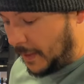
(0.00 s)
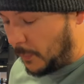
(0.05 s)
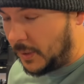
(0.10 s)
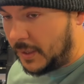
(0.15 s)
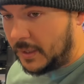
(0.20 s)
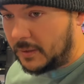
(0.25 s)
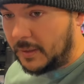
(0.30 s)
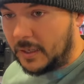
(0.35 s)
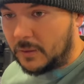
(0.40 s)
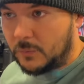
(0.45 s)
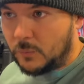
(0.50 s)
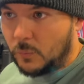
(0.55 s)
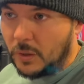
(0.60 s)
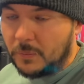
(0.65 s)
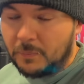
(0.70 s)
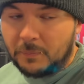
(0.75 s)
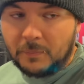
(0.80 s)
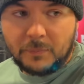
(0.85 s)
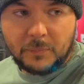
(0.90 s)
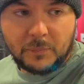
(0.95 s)
then we need like
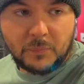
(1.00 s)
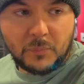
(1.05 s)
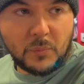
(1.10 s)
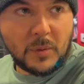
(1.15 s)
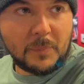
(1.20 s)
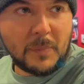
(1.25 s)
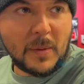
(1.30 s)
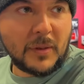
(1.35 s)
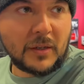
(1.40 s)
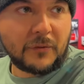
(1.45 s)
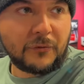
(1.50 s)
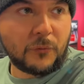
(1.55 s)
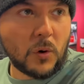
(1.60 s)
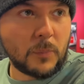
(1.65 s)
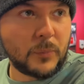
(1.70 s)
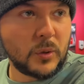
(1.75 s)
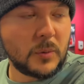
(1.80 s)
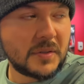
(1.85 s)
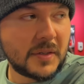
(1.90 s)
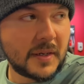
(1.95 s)
stand. What, maybe like four
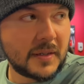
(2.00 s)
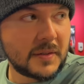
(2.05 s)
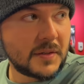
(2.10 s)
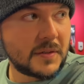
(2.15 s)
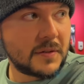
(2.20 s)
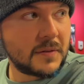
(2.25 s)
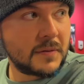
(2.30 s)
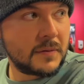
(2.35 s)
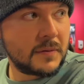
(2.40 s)
boom stands.